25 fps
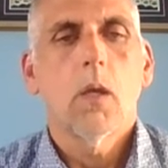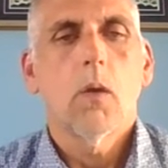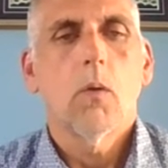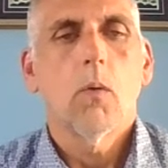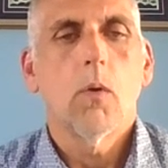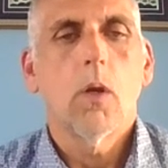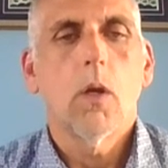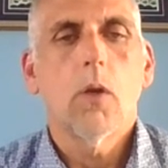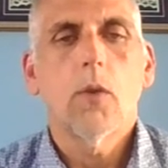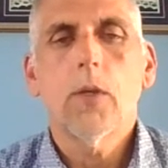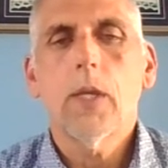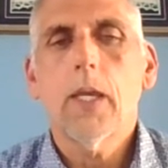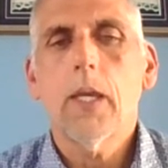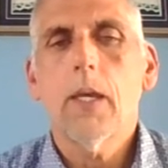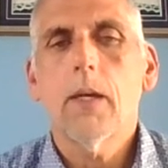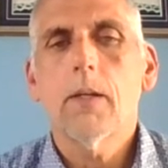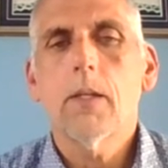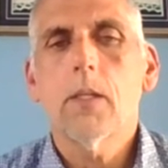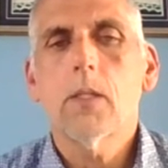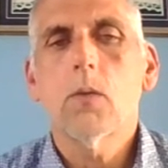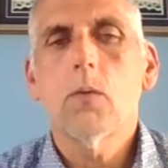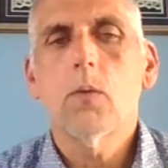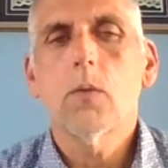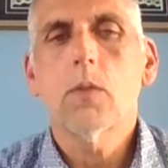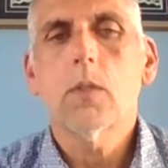Where other
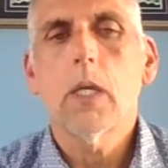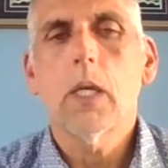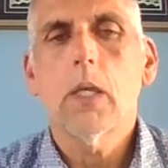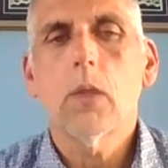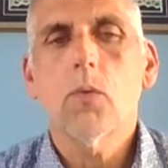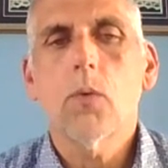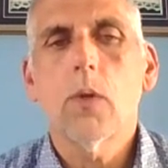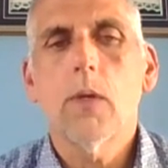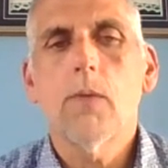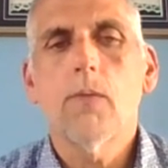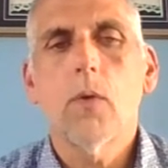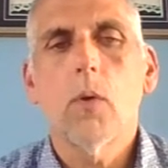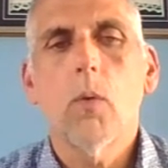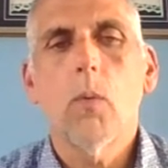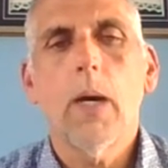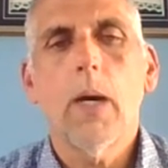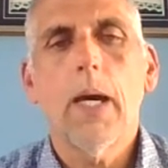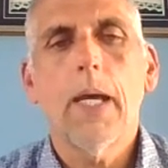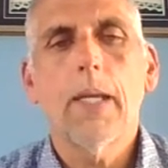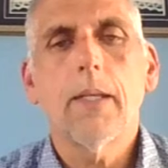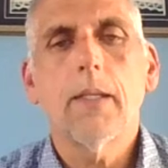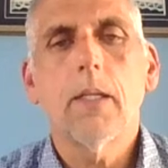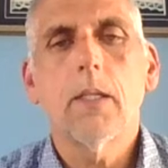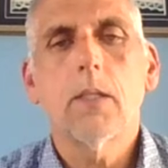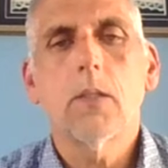counties you would see 3 foot
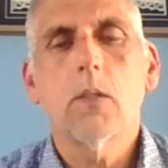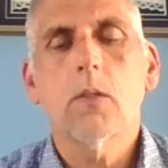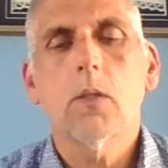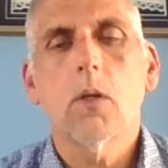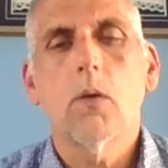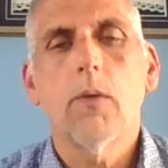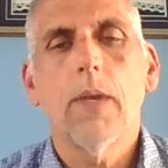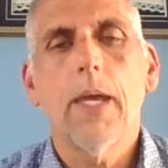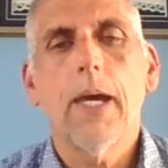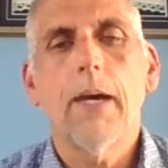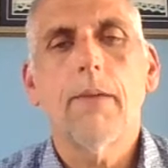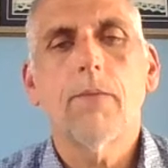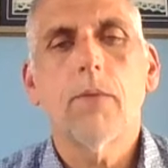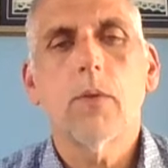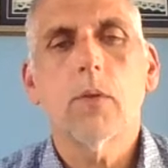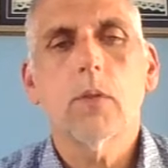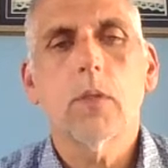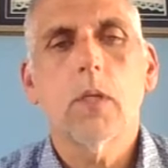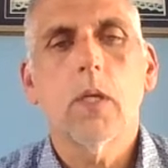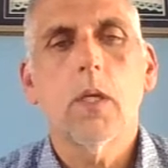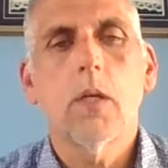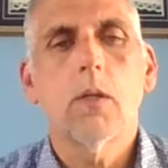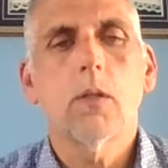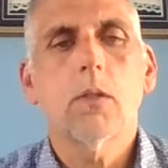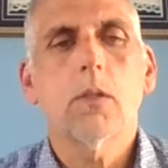wide ditches on 9-foot
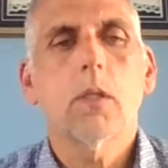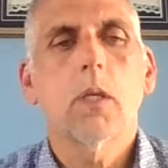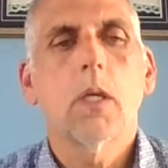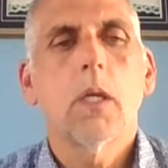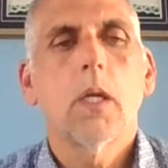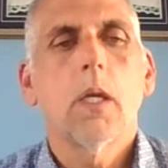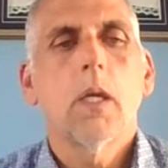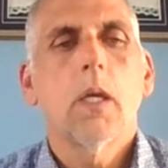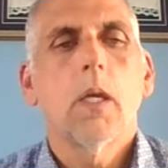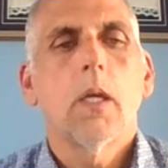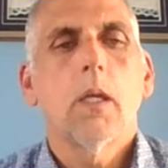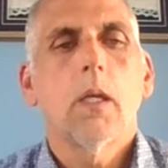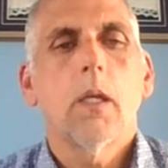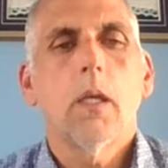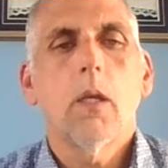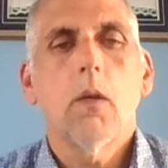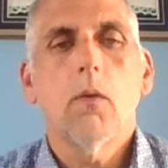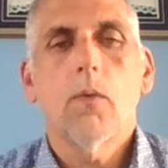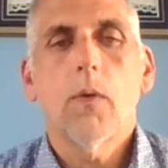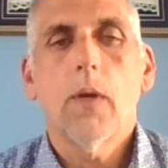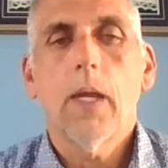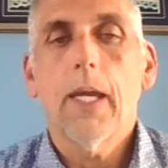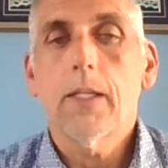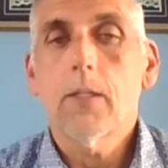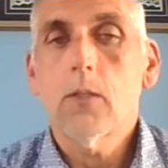centers,
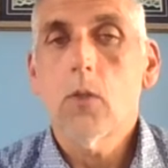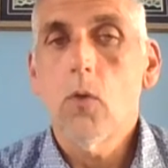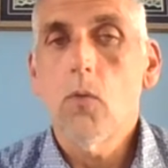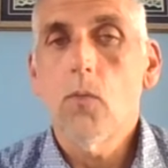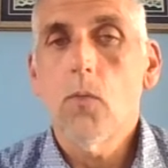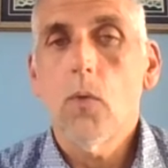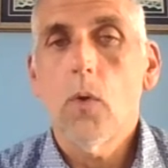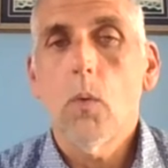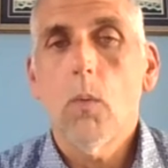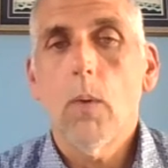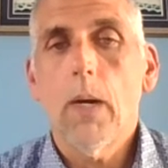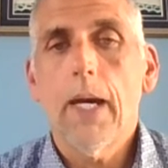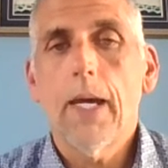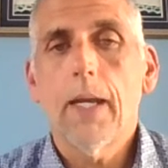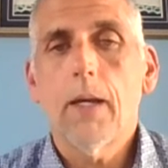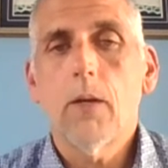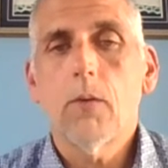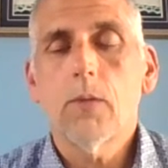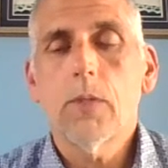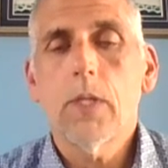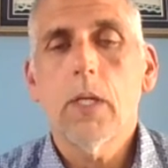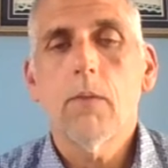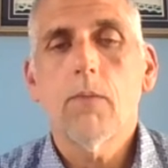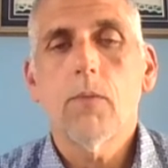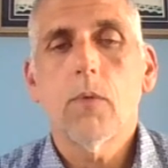Guilford had 2 foot wide on
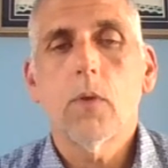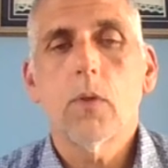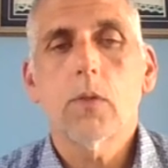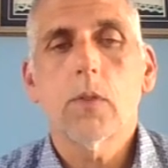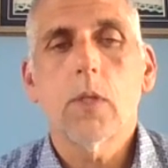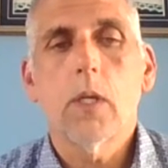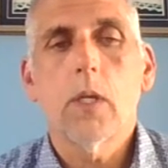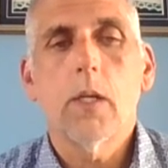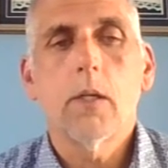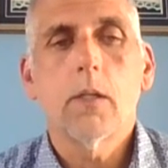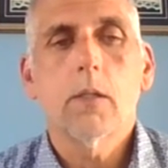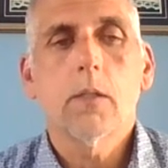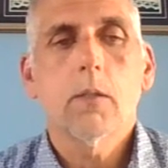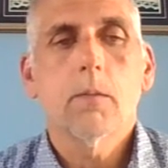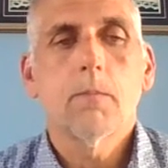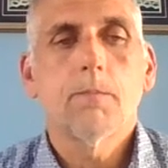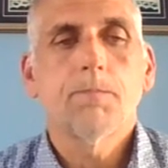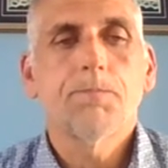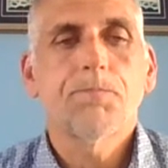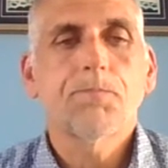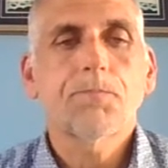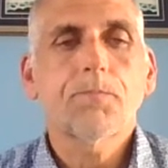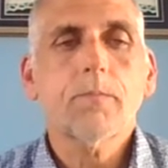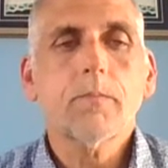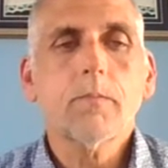10-foot centers.
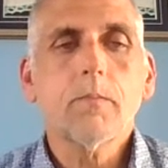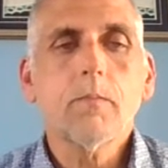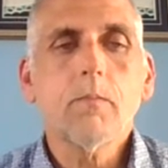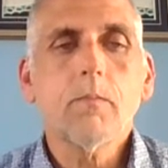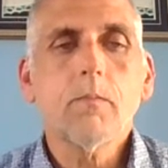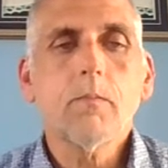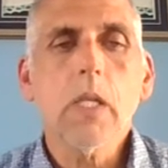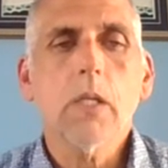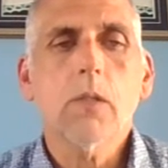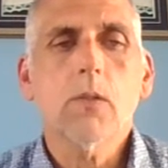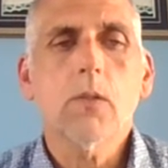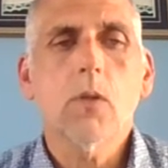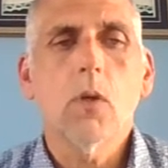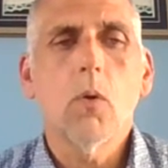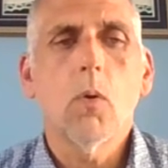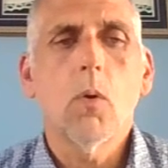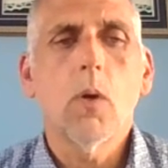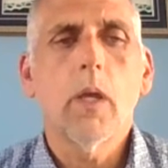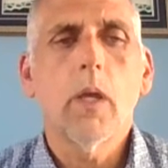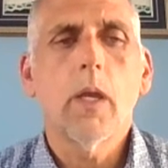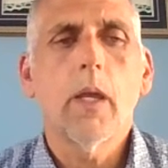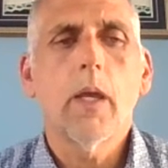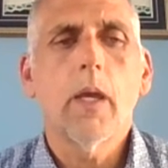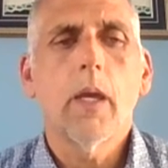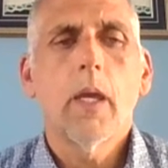So
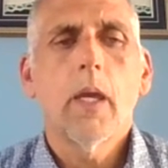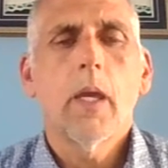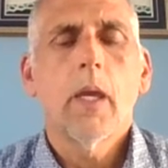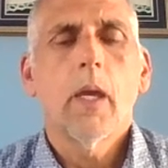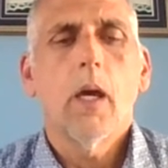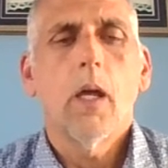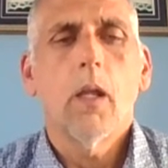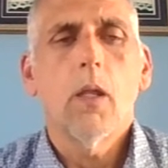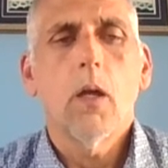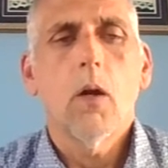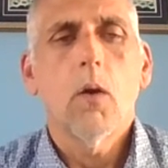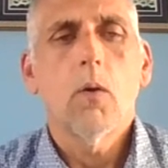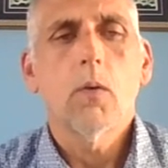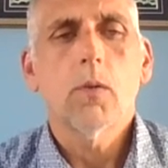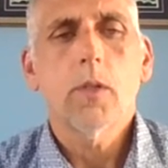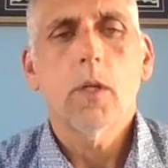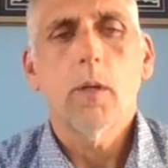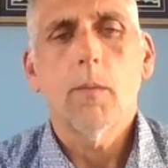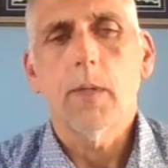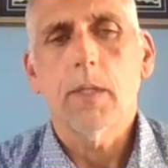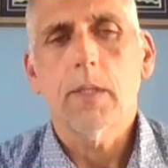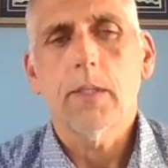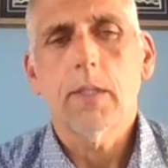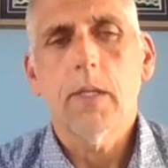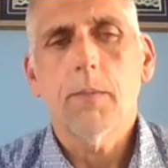a
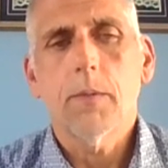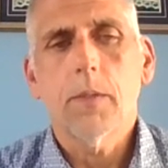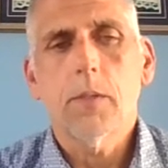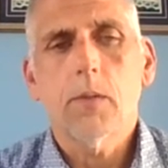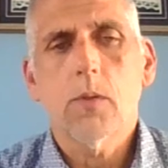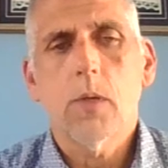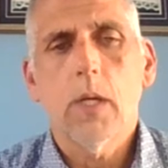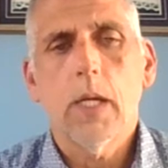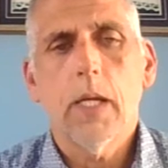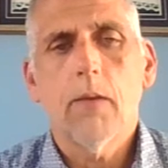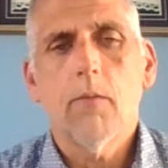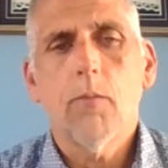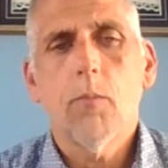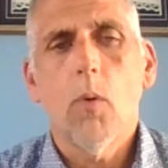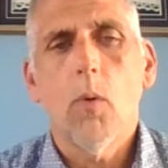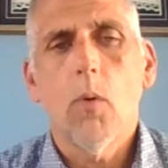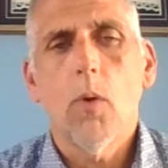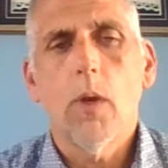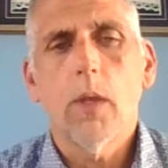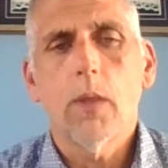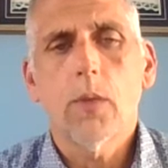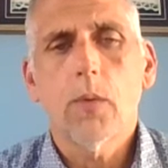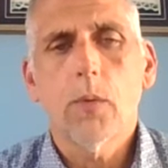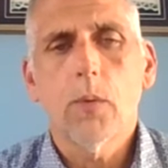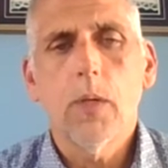long-term acceptance rate of
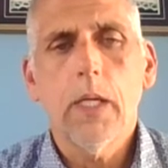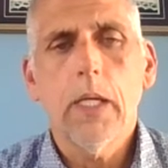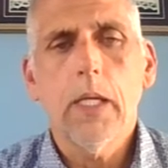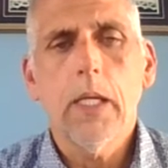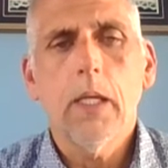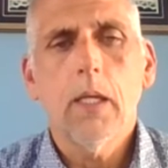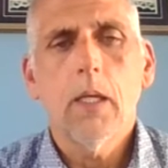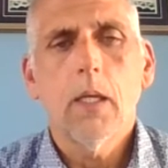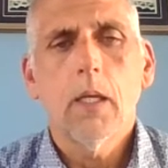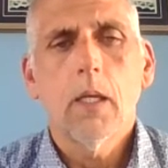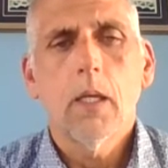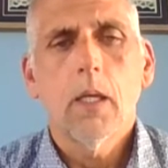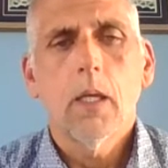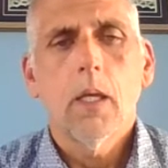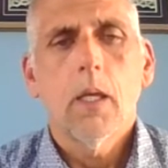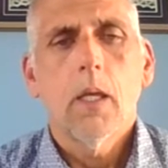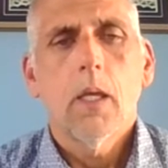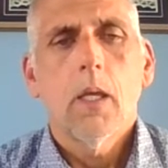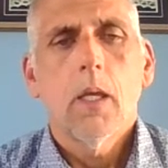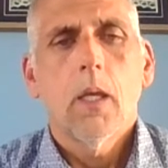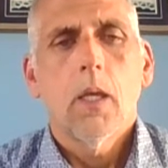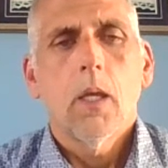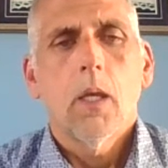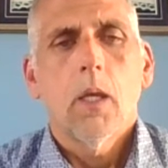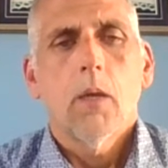0.3
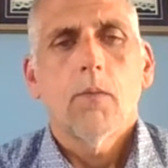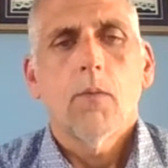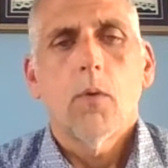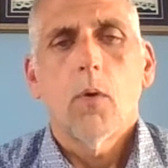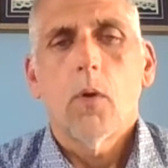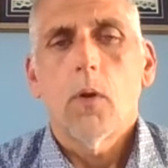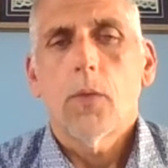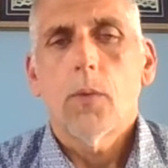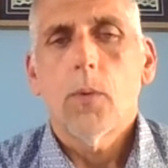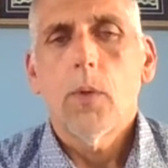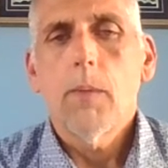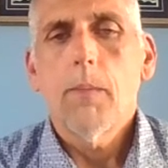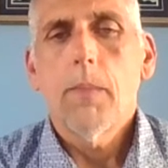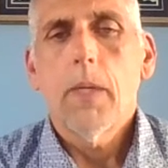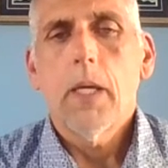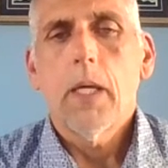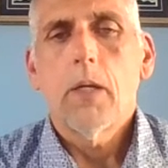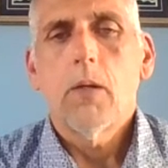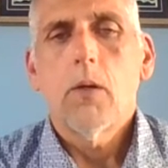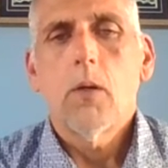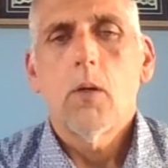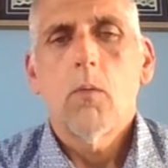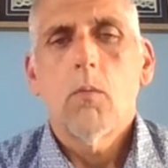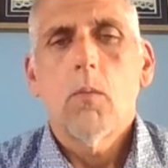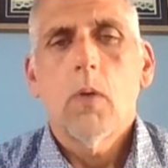for a
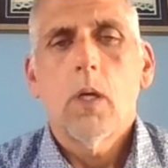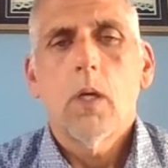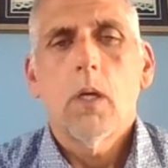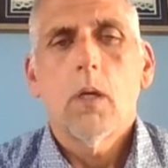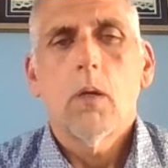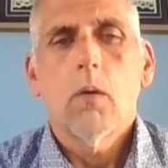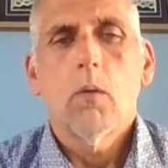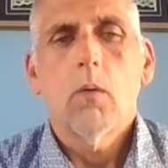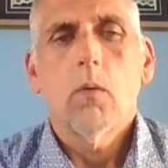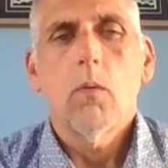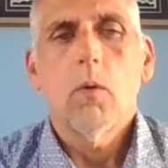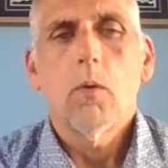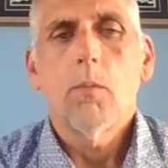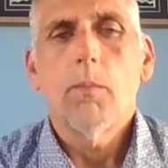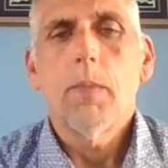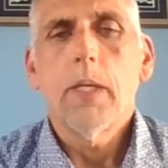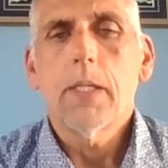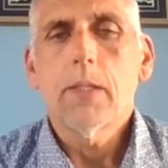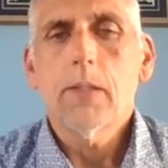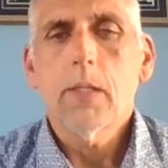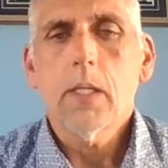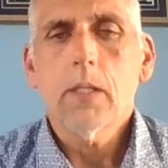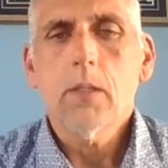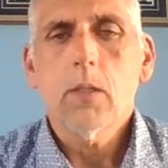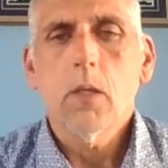3-bedroom would be
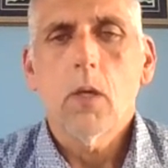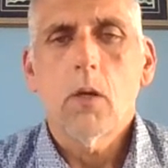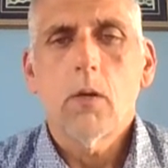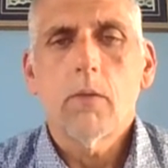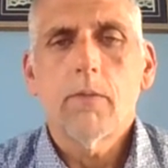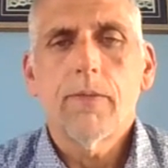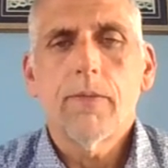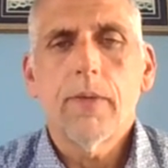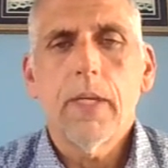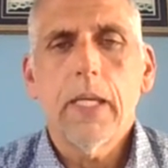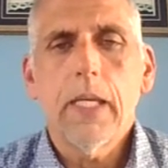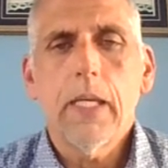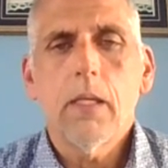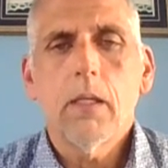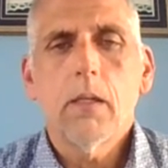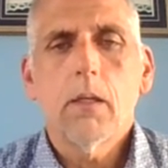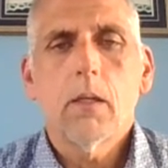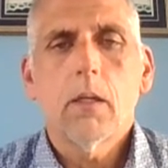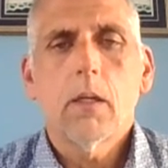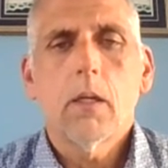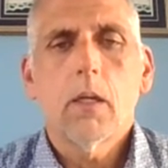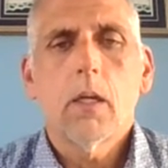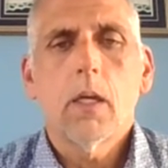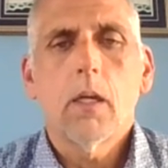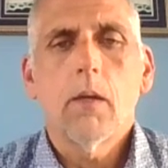600 feet,
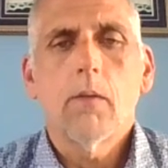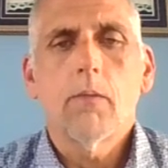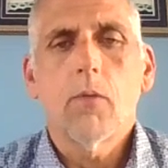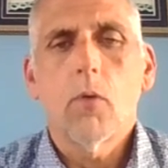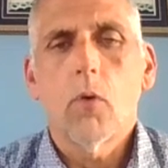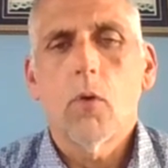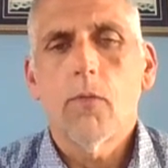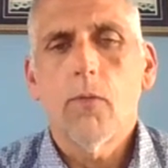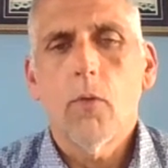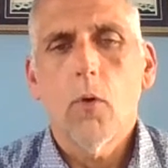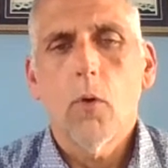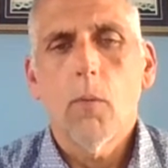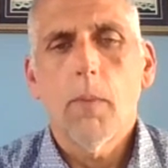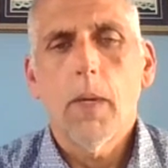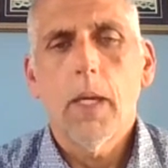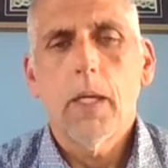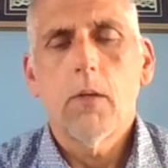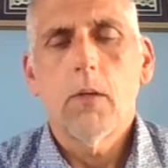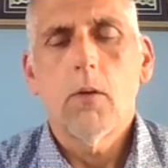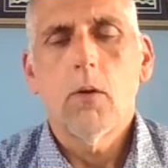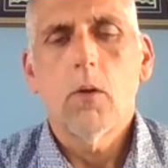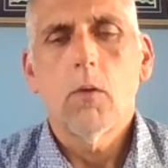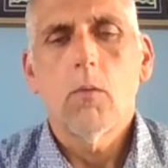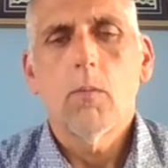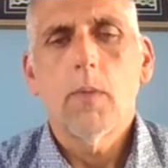and for a
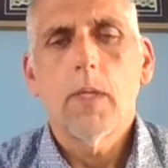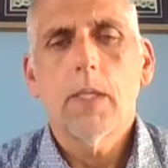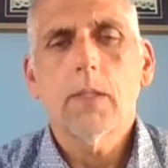4-bedroom would be